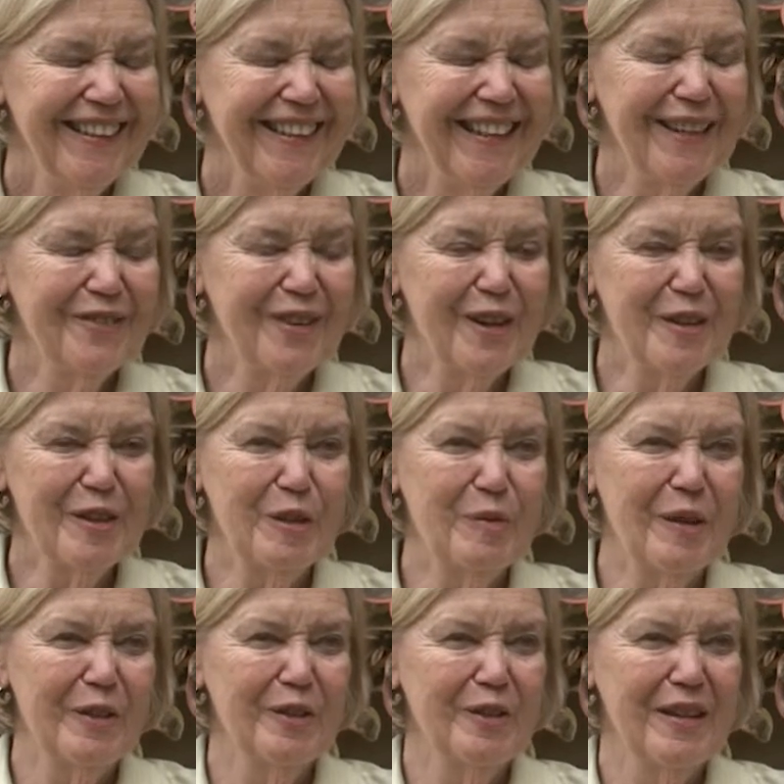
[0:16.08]
Have argued
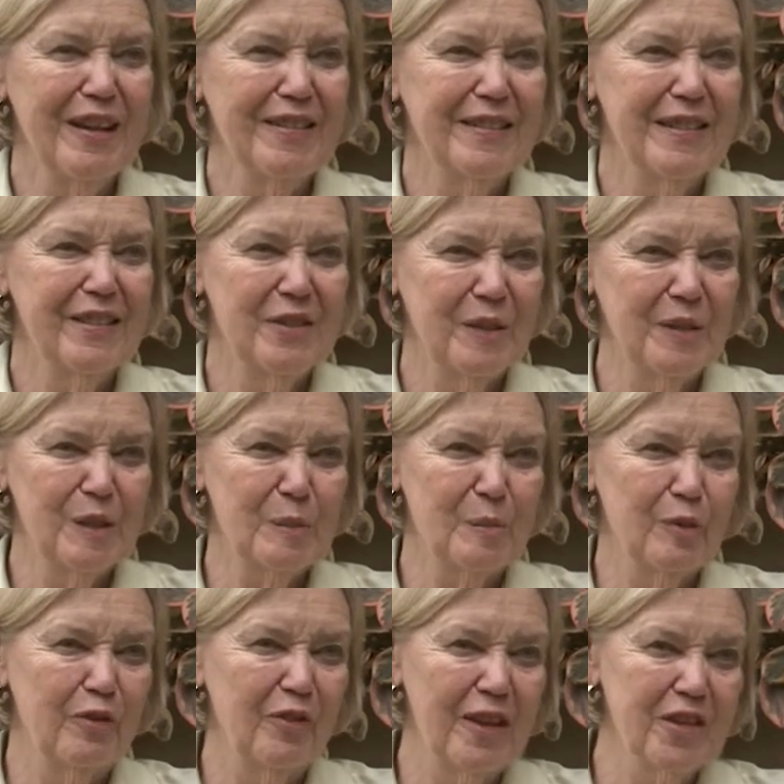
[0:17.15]
whether or not teaching is a
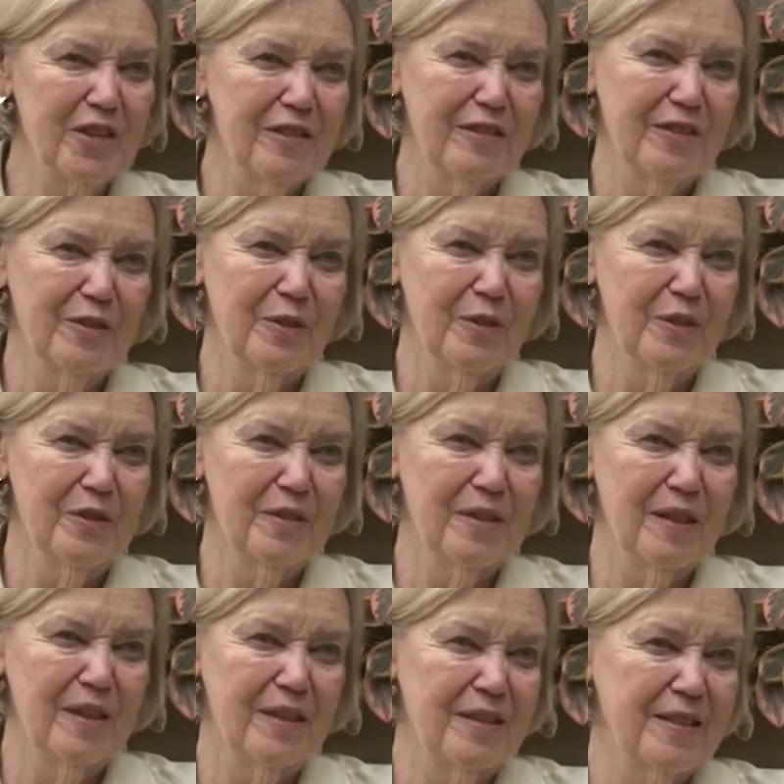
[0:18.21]
profession or
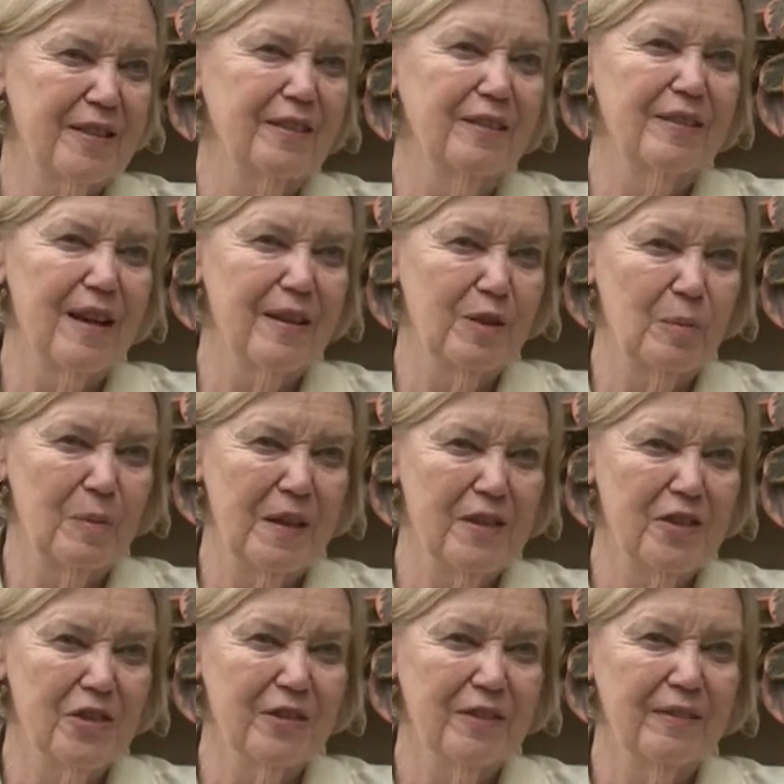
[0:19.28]
a skilled
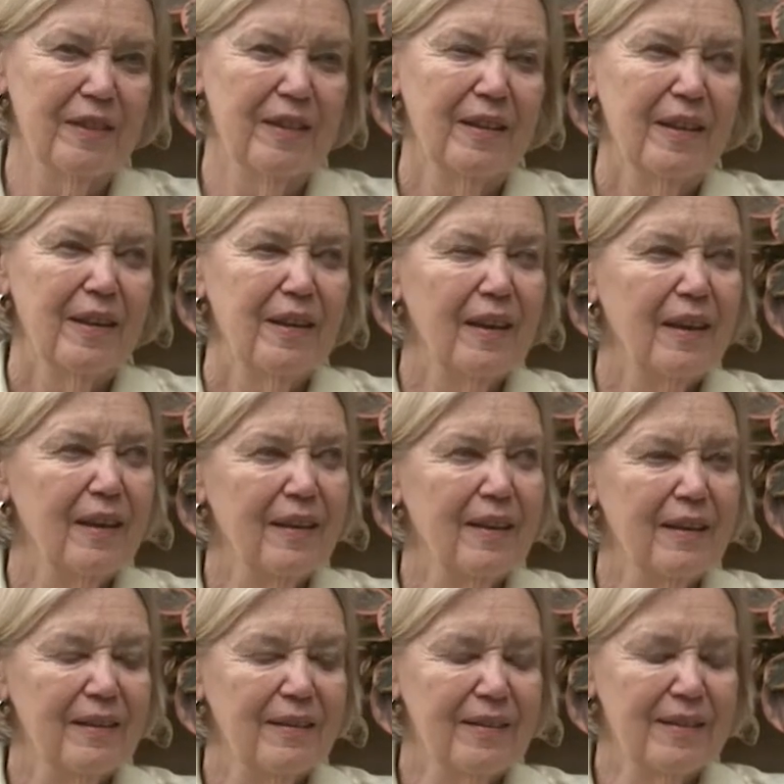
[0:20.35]
occupation.
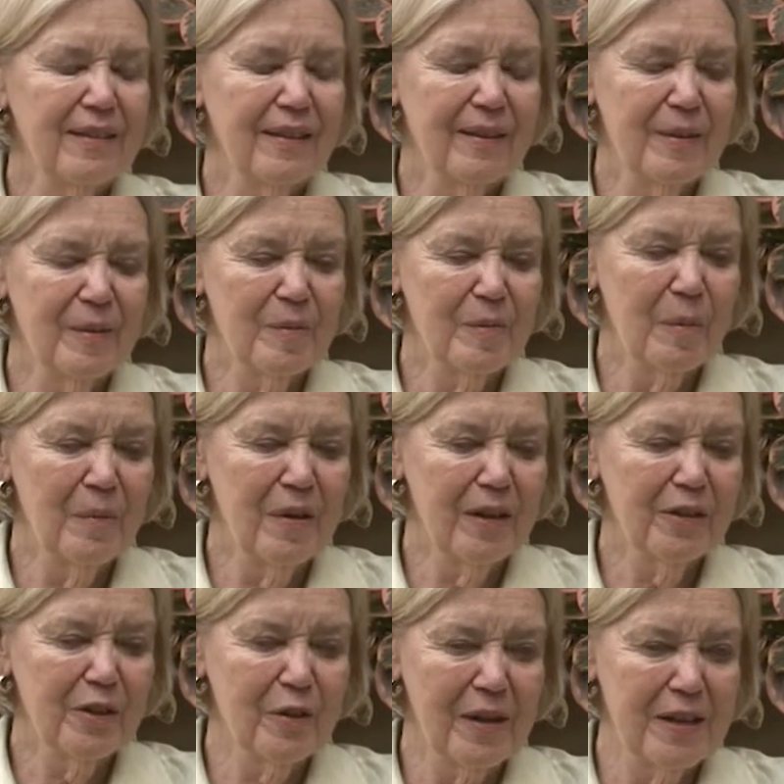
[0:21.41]
And
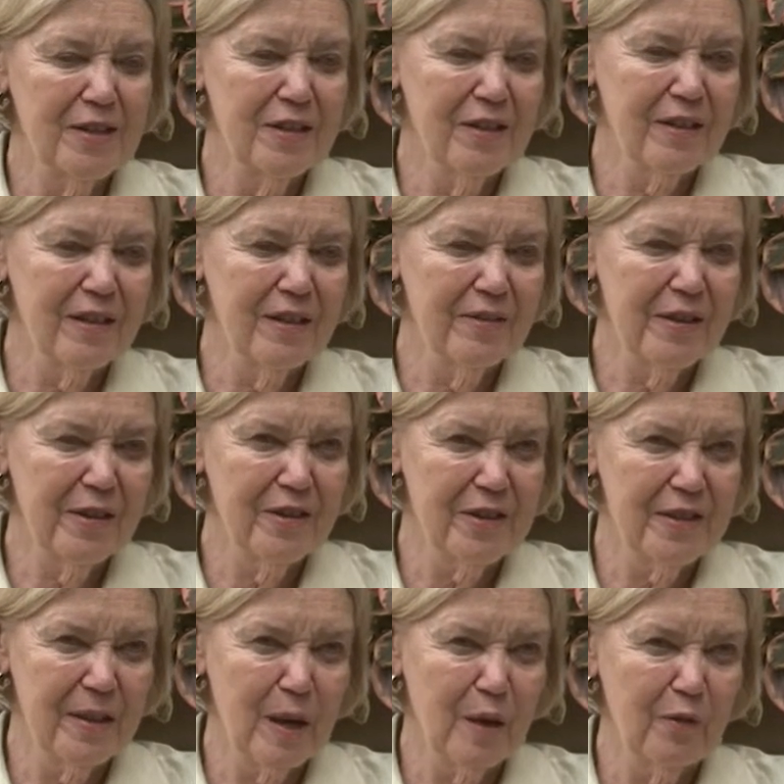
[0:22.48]
among the criteria that are
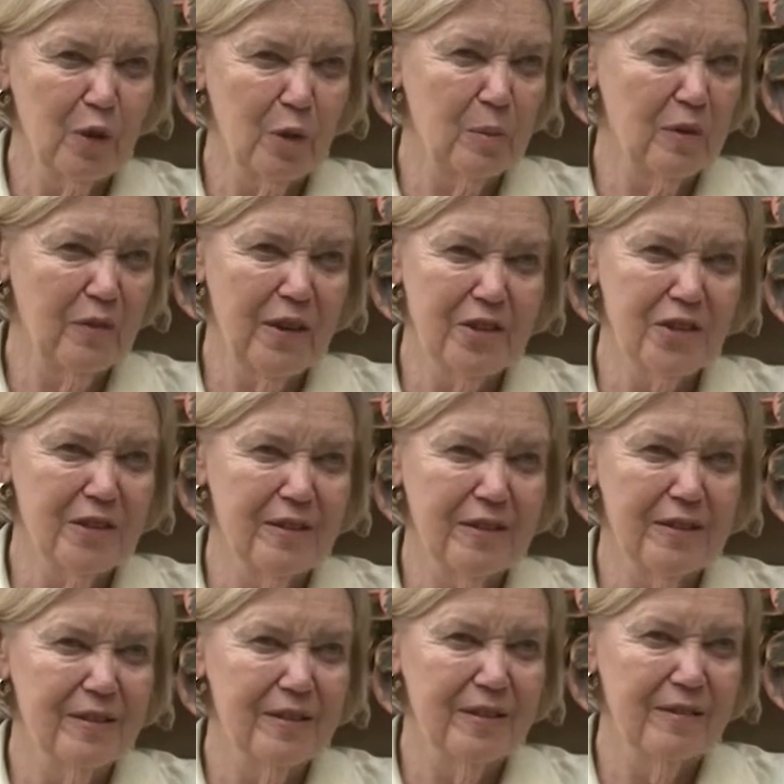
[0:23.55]
set out for a profession
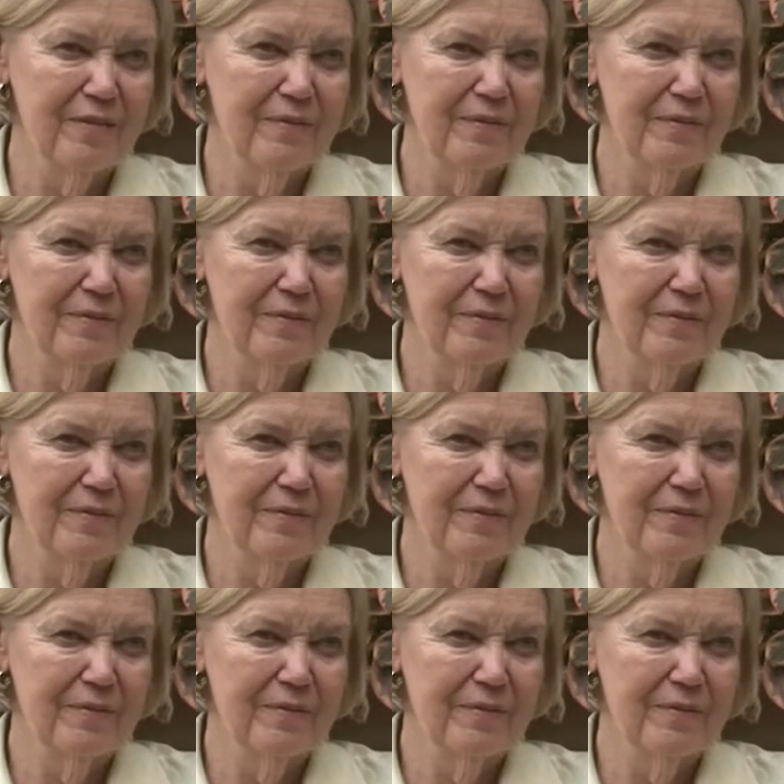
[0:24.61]
is, a